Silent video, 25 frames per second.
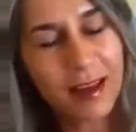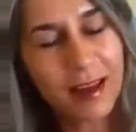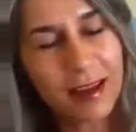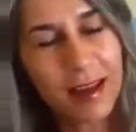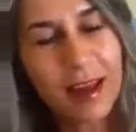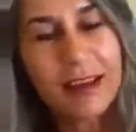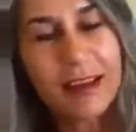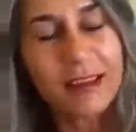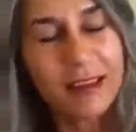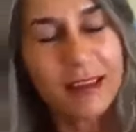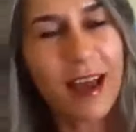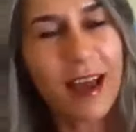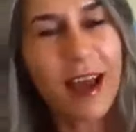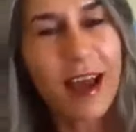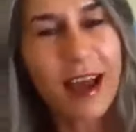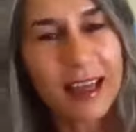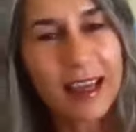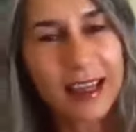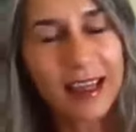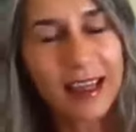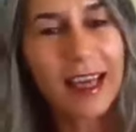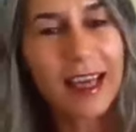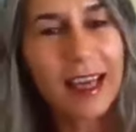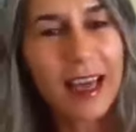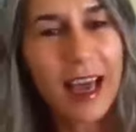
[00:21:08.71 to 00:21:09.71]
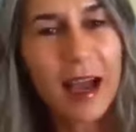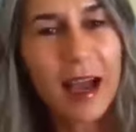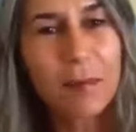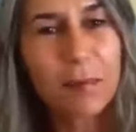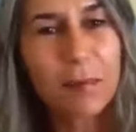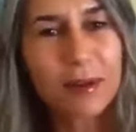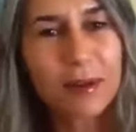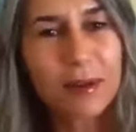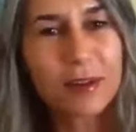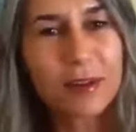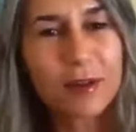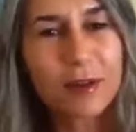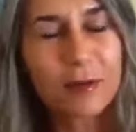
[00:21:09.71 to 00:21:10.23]
that I think
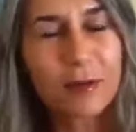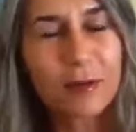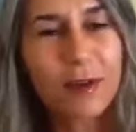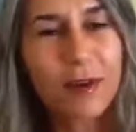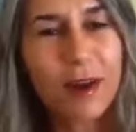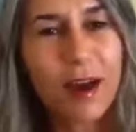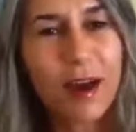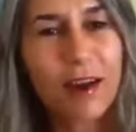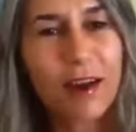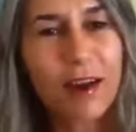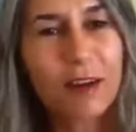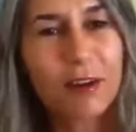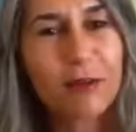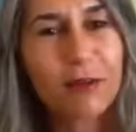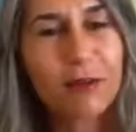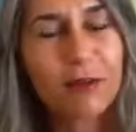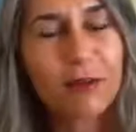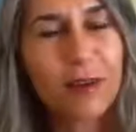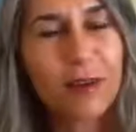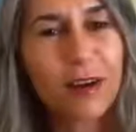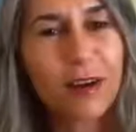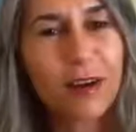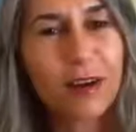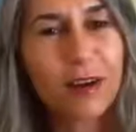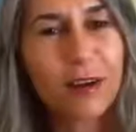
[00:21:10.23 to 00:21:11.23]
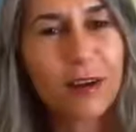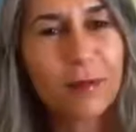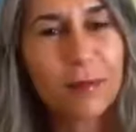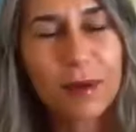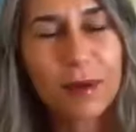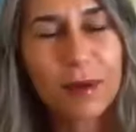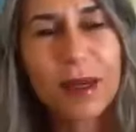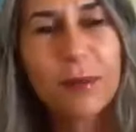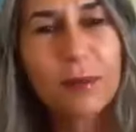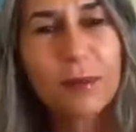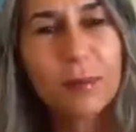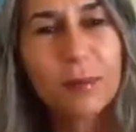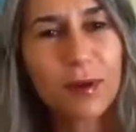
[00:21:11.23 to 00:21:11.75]
happened to a lot of
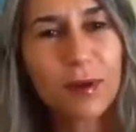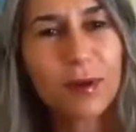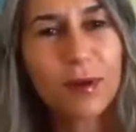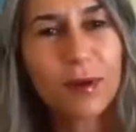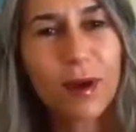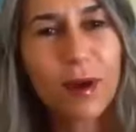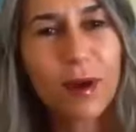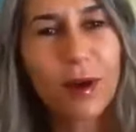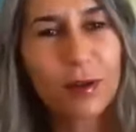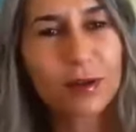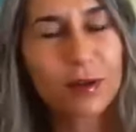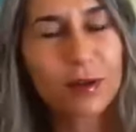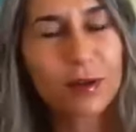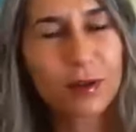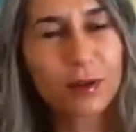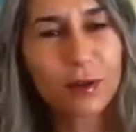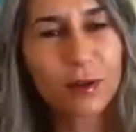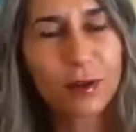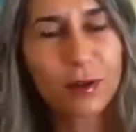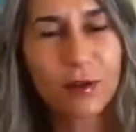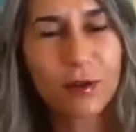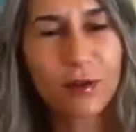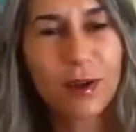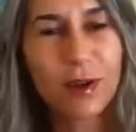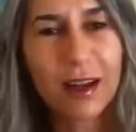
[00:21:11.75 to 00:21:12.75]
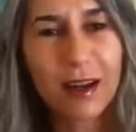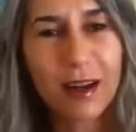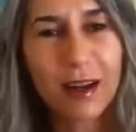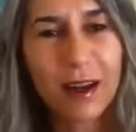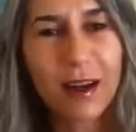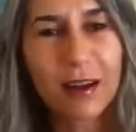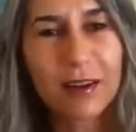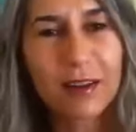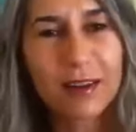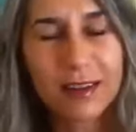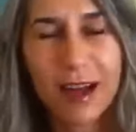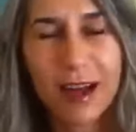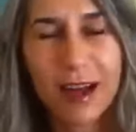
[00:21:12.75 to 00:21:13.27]
people also during
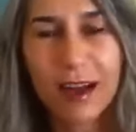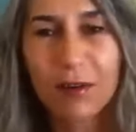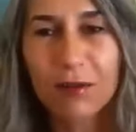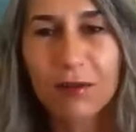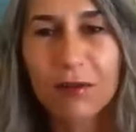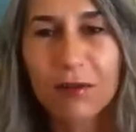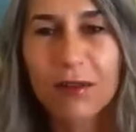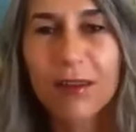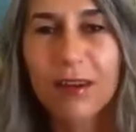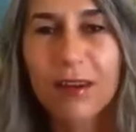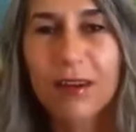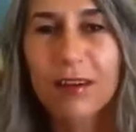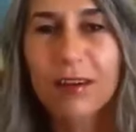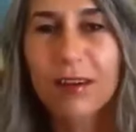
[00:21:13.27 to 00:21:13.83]
lockdown.